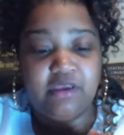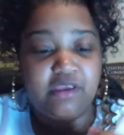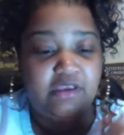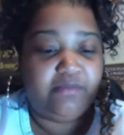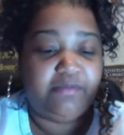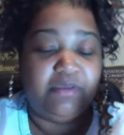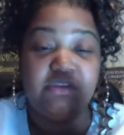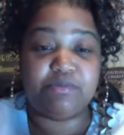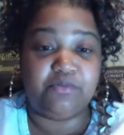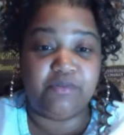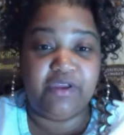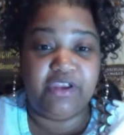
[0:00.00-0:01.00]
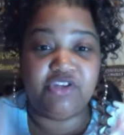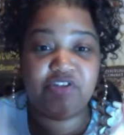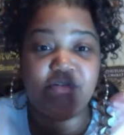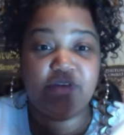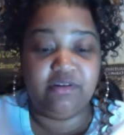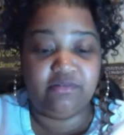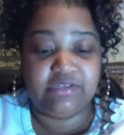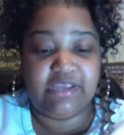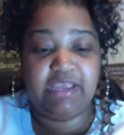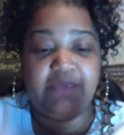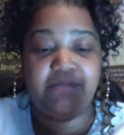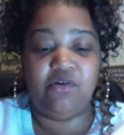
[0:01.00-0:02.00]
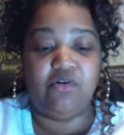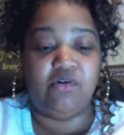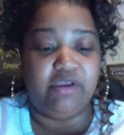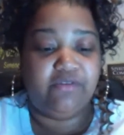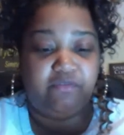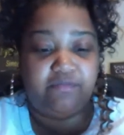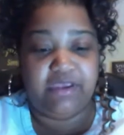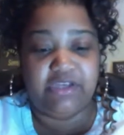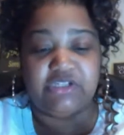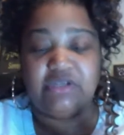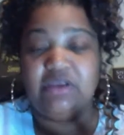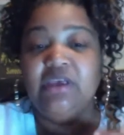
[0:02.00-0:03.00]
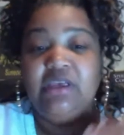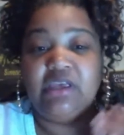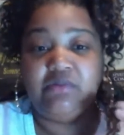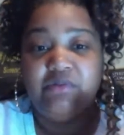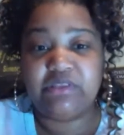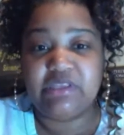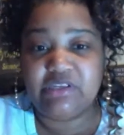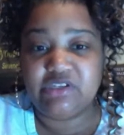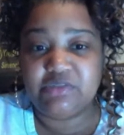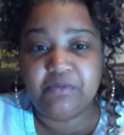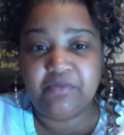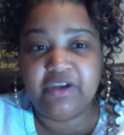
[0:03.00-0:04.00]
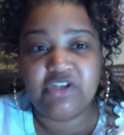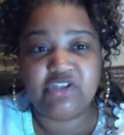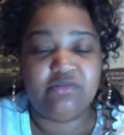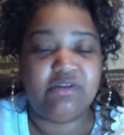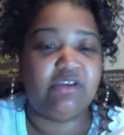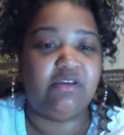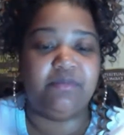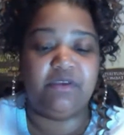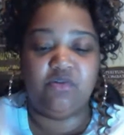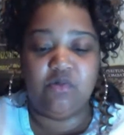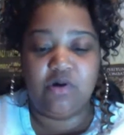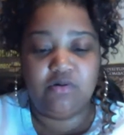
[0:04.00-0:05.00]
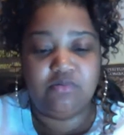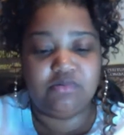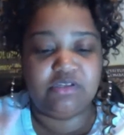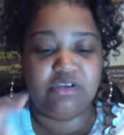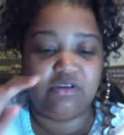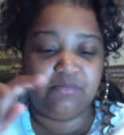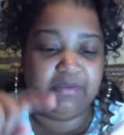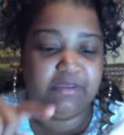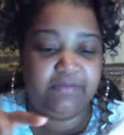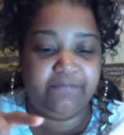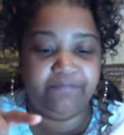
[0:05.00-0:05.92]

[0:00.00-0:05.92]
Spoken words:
It could be inspirational, entertainment, or information. And with the inspirational, it could be quotes, it could be